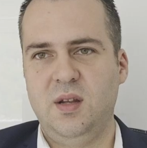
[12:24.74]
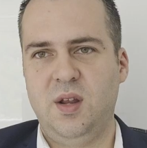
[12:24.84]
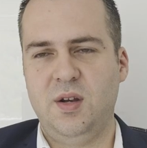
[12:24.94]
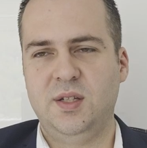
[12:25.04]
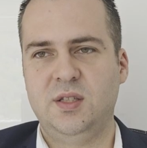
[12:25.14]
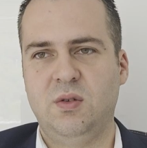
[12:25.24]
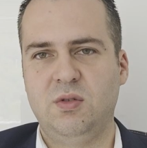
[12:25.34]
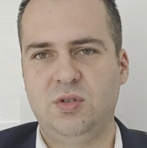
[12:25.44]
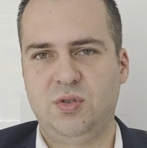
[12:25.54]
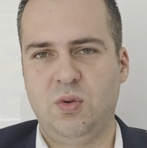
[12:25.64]
there is no
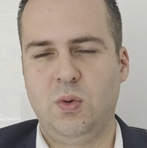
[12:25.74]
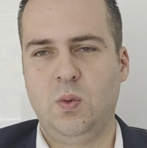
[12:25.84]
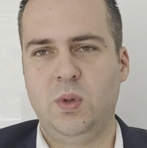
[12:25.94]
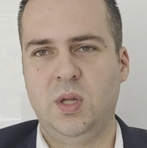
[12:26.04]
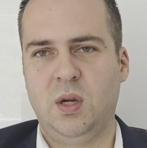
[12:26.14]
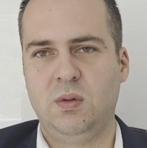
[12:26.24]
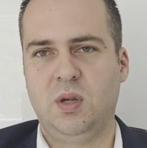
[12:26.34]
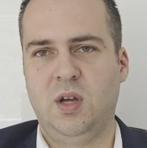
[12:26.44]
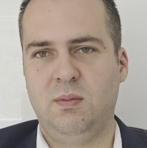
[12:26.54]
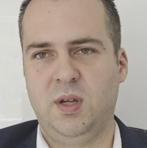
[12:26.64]
stroke without
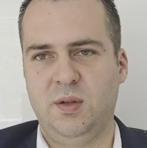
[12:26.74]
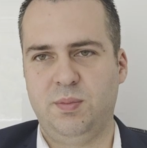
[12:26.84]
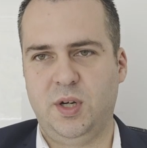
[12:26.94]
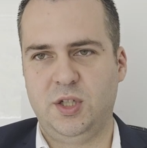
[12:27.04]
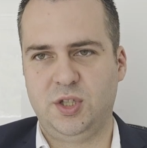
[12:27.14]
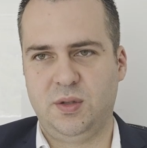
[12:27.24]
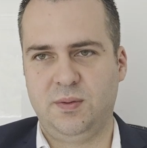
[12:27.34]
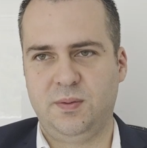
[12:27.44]
high blood pressure.